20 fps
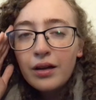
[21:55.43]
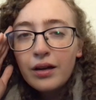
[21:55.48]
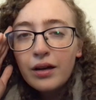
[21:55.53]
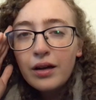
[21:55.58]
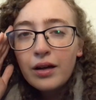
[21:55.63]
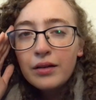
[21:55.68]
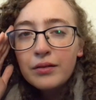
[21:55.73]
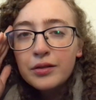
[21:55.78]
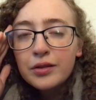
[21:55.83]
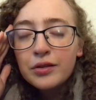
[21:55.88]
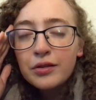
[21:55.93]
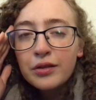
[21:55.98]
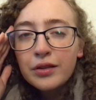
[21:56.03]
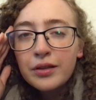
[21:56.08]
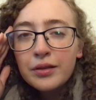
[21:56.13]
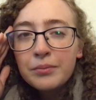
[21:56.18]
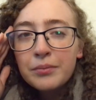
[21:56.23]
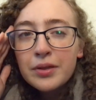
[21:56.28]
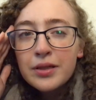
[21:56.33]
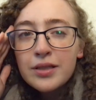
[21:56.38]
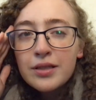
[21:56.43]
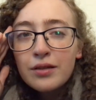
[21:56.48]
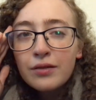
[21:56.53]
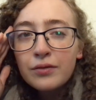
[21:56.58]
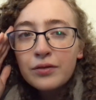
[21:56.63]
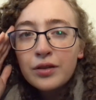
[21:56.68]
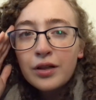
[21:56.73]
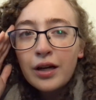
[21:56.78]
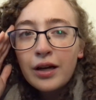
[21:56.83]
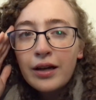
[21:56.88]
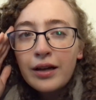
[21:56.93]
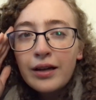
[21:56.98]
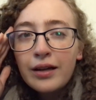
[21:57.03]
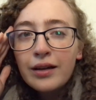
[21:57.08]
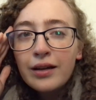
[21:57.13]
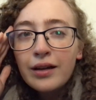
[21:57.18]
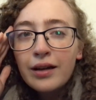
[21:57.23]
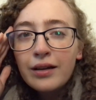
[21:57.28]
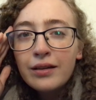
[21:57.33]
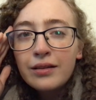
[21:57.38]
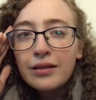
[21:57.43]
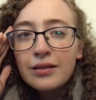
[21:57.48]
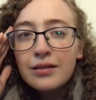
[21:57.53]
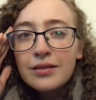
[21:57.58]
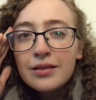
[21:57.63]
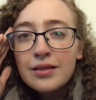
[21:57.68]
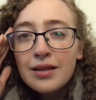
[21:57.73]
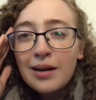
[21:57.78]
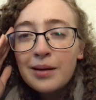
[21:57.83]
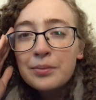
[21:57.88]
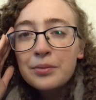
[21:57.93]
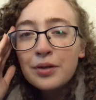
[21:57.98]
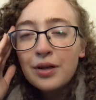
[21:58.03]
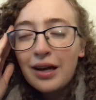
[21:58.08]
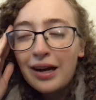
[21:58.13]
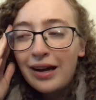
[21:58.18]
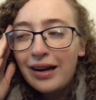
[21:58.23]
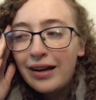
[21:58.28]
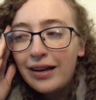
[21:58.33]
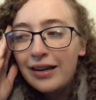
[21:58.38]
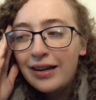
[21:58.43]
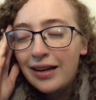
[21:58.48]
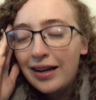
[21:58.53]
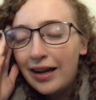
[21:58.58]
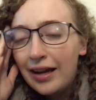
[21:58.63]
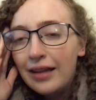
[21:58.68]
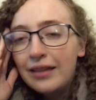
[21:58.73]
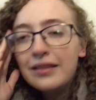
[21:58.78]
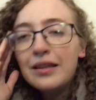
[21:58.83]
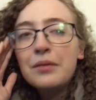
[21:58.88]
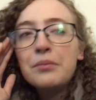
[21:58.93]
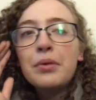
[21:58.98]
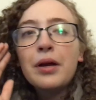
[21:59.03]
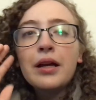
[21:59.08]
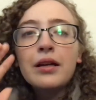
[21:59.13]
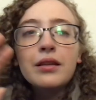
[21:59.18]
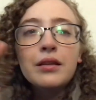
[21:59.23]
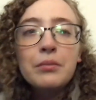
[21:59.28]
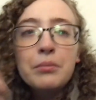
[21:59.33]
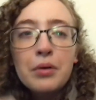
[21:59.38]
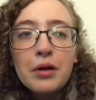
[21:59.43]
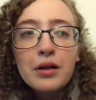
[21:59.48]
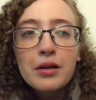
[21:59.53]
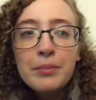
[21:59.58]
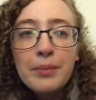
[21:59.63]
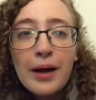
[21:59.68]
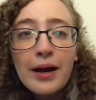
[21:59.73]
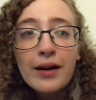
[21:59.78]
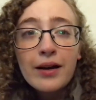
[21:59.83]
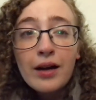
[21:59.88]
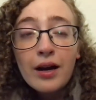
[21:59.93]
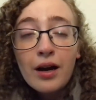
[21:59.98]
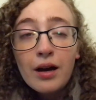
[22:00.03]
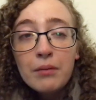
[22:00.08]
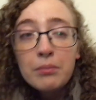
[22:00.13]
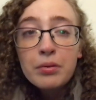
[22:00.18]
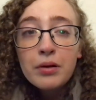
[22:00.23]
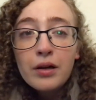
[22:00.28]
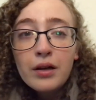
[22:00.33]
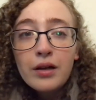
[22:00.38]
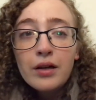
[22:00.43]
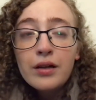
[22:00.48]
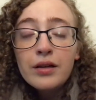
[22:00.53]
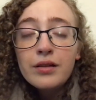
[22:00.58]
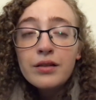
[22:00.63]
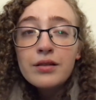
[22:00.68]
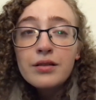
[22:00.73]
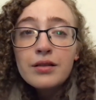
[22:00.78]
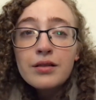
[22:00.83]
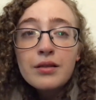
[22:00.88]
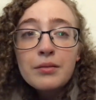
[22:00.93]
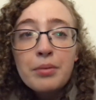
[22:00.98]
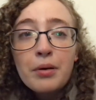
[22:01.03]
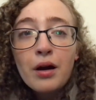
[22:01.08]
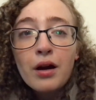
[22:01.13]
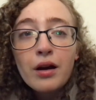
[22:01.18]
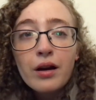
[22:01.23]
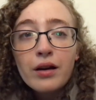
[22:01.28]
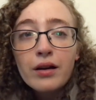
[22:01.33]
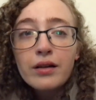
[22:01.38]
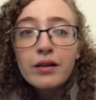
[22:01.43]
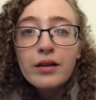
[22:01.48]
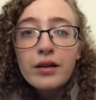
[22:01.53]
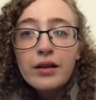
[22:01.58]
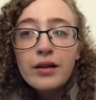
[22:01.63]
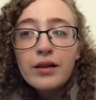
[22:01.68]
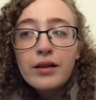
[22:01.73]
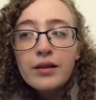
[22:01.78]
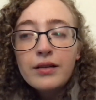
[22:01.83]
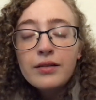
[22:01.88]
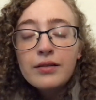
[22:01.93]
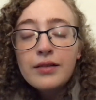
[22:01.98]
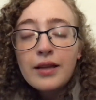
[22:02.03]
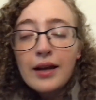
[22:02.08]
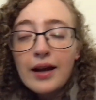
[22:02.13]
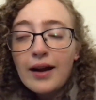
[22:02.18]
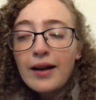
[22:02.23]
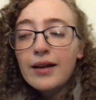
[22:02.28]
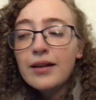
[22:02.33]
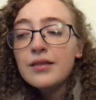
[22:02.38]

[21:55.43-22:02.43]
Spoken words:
I recorded myself crying and then stopped crying and then picked the book back up to the part that I had